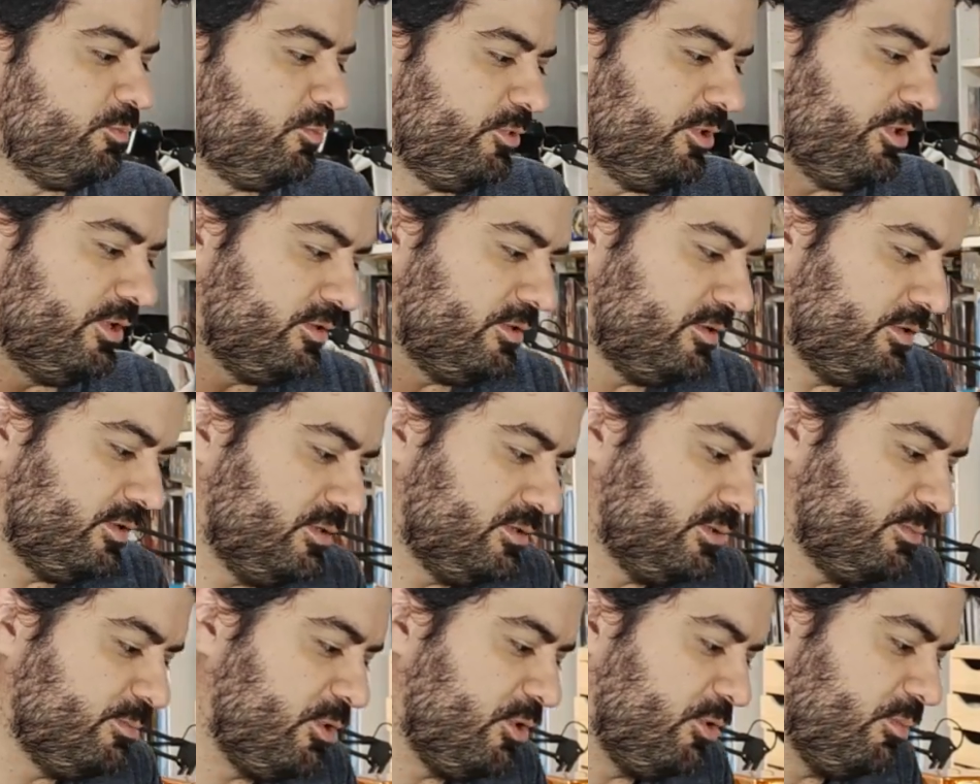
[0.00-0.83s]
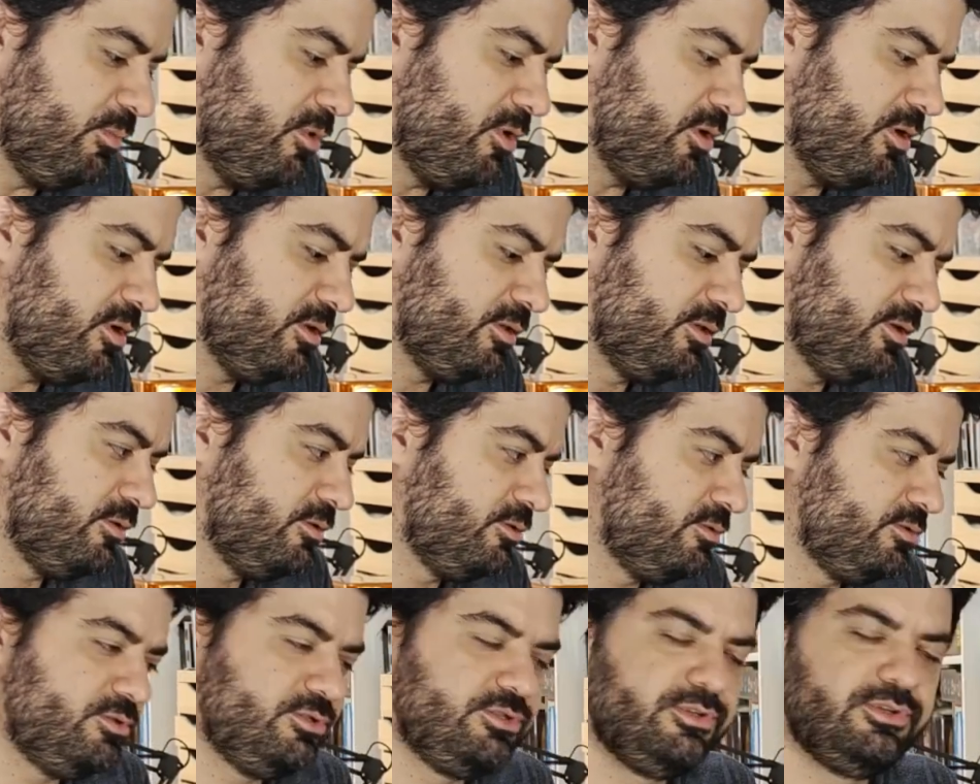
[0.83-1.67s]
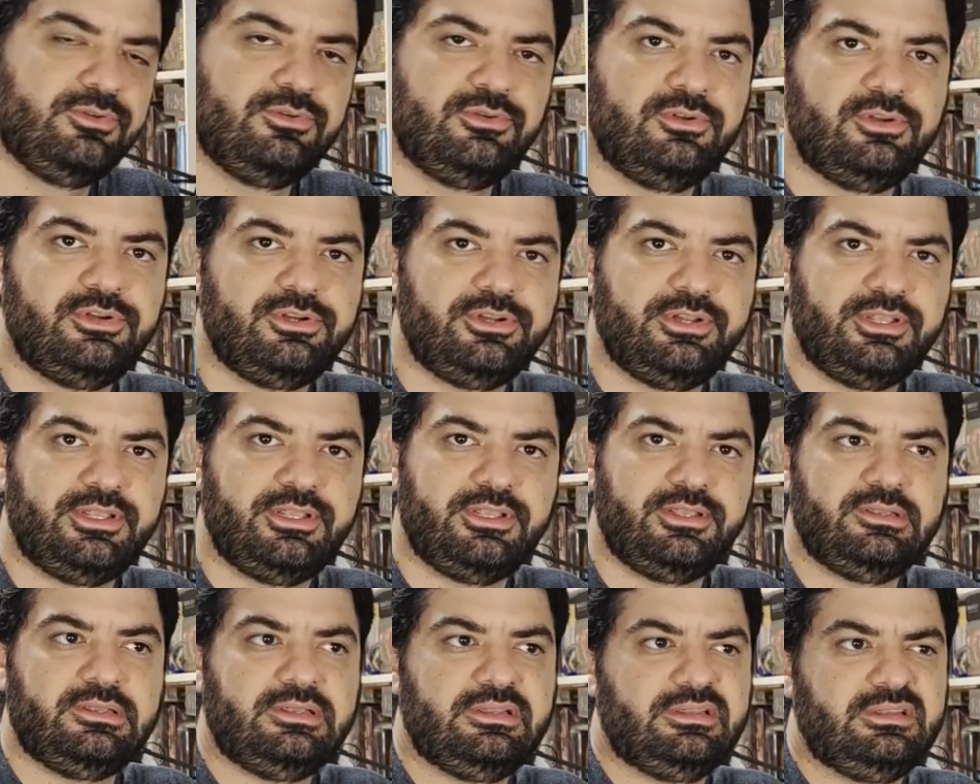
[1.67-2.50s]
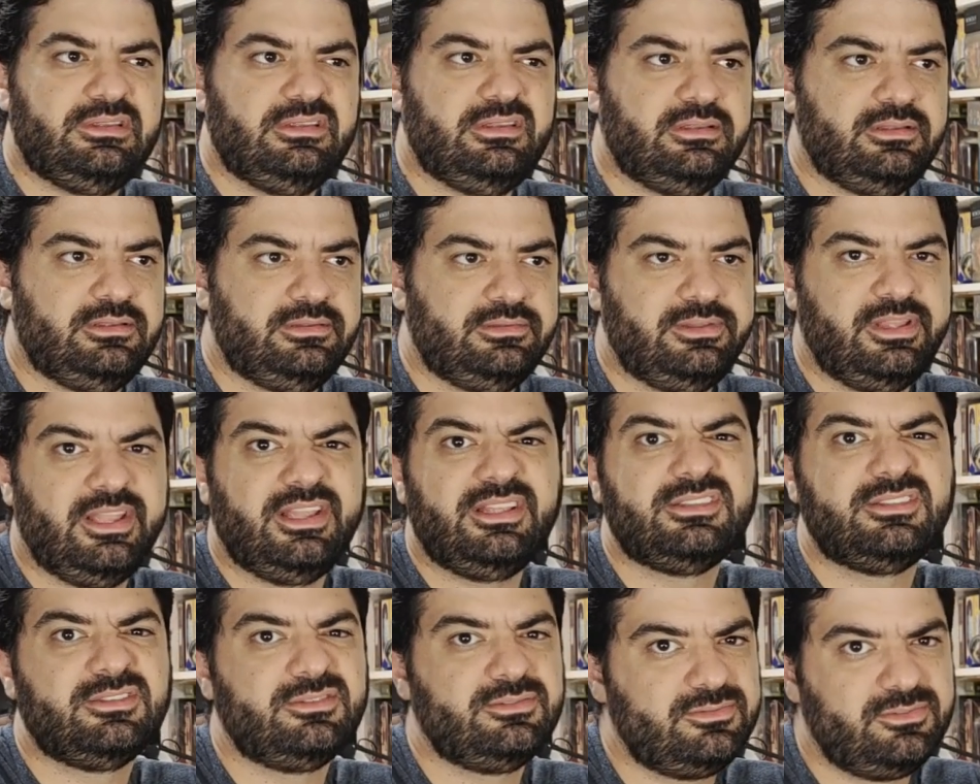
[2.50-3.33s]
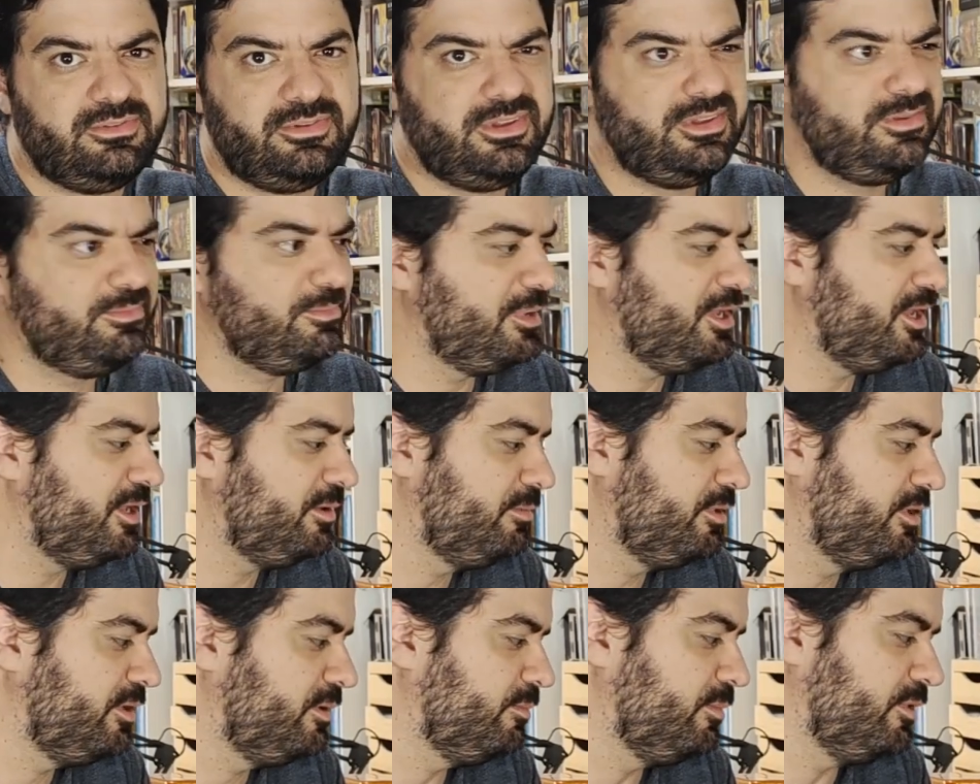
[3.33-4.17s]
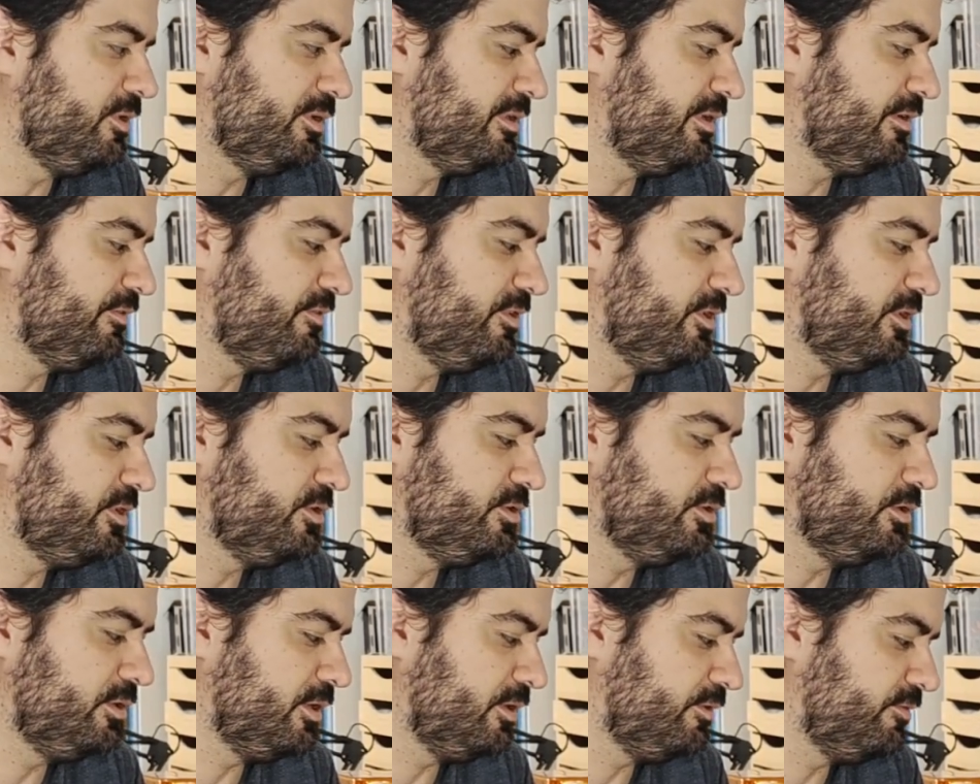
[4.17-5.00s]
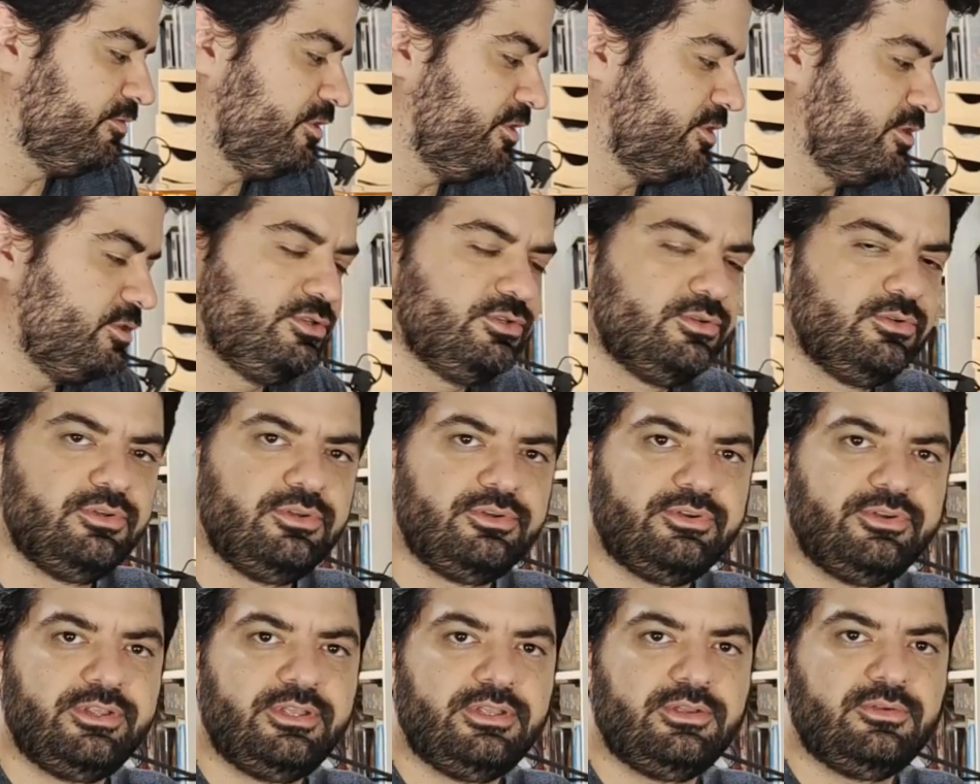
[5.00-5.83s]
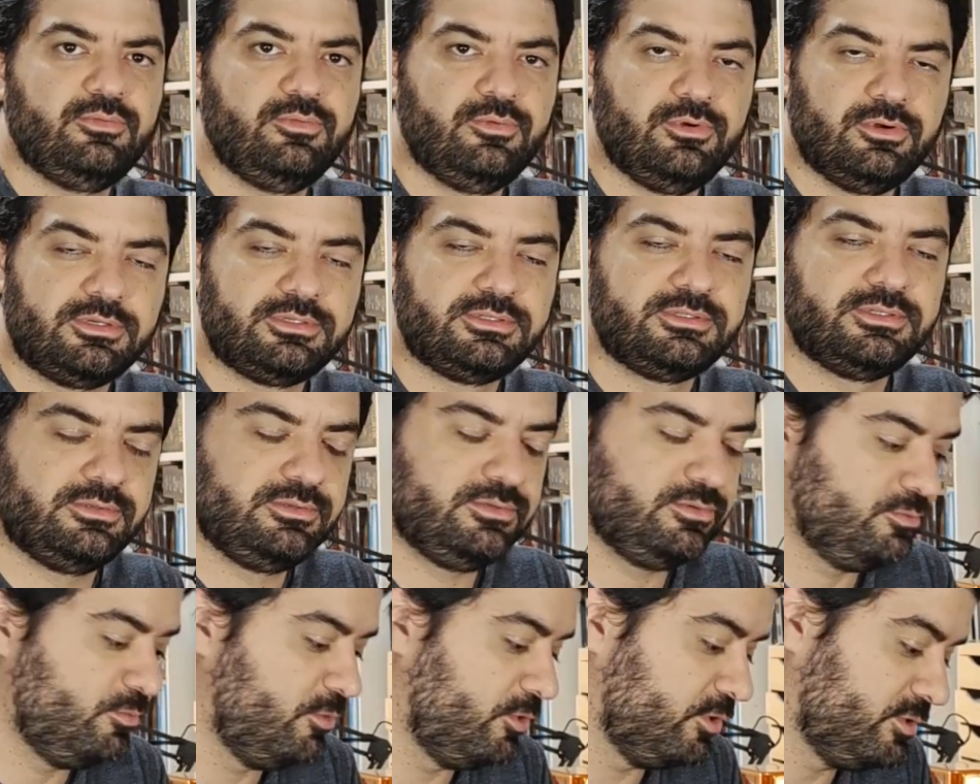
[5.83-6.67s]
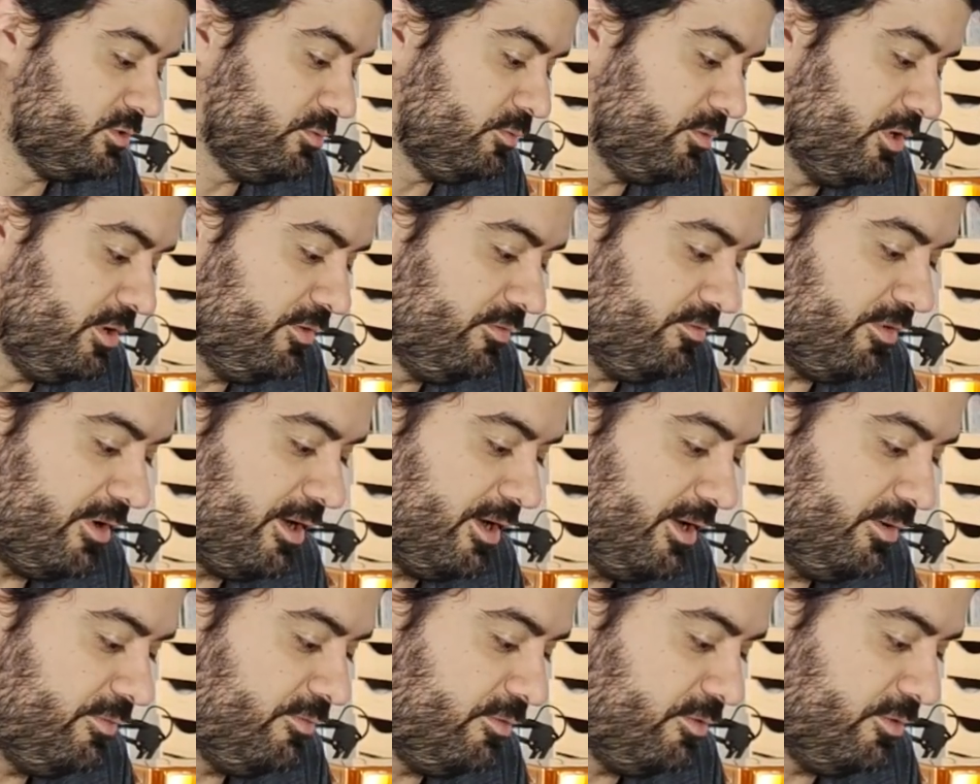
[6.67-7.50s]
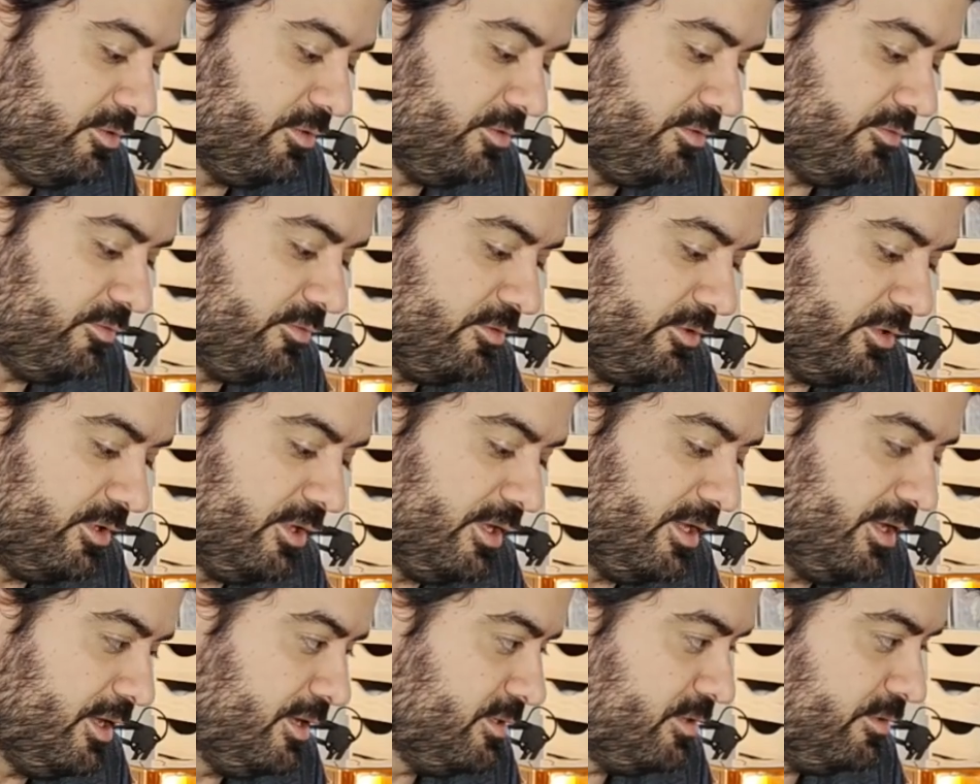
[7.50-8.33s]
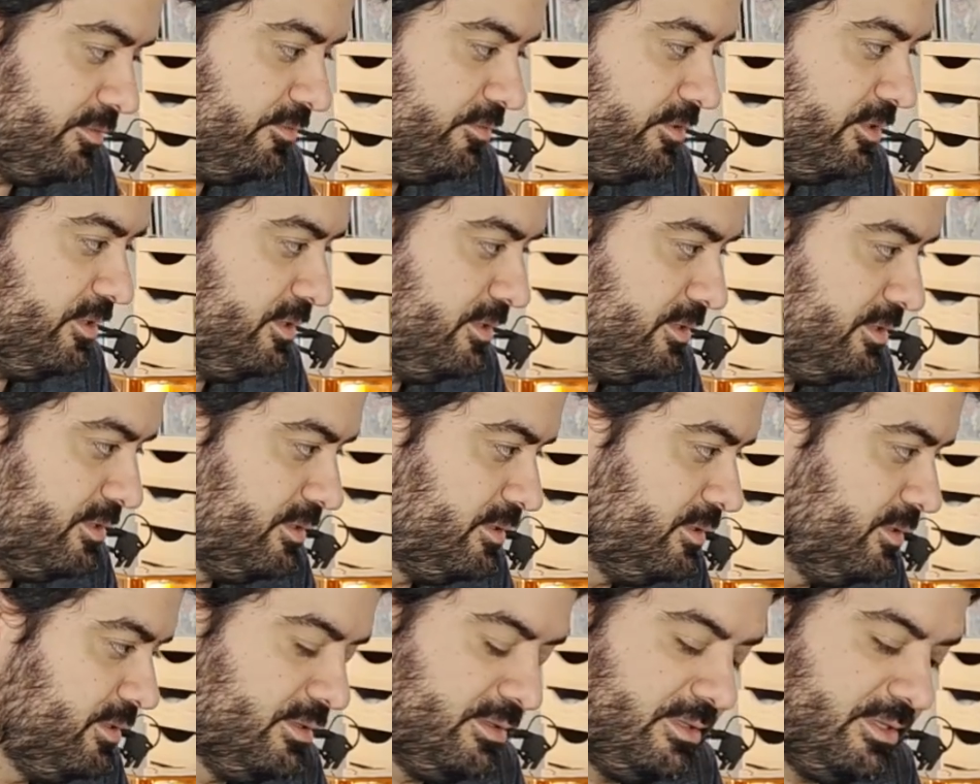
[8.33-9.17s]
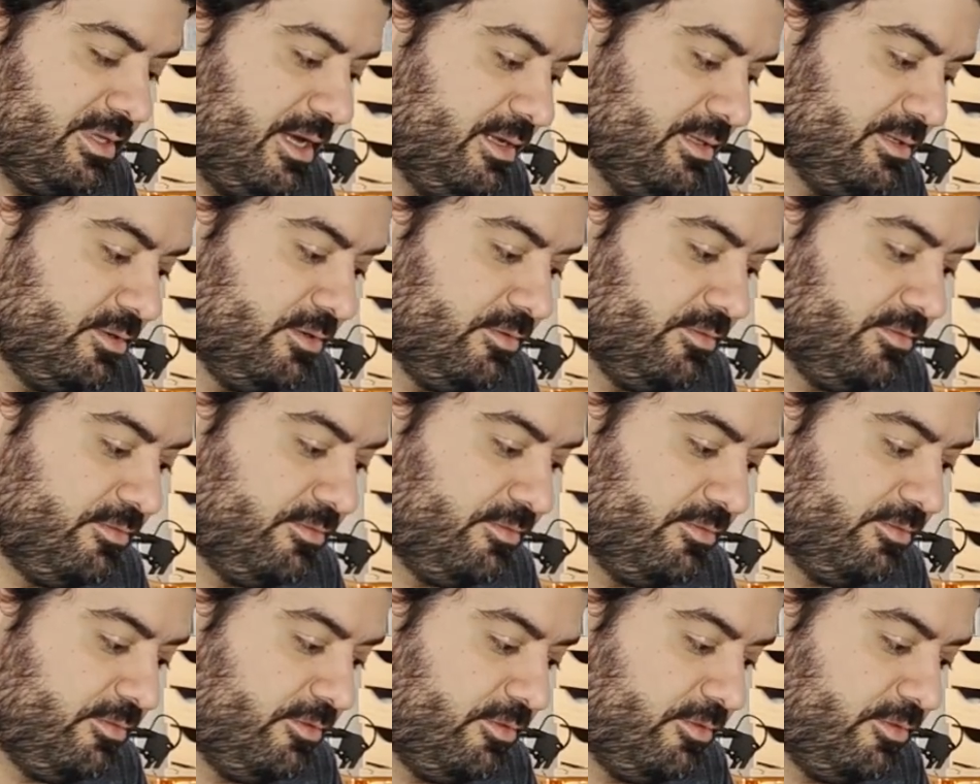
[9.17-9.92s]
print small models, jewelry, dentistry maybe, but I think jewelry works really fine for the case of this size of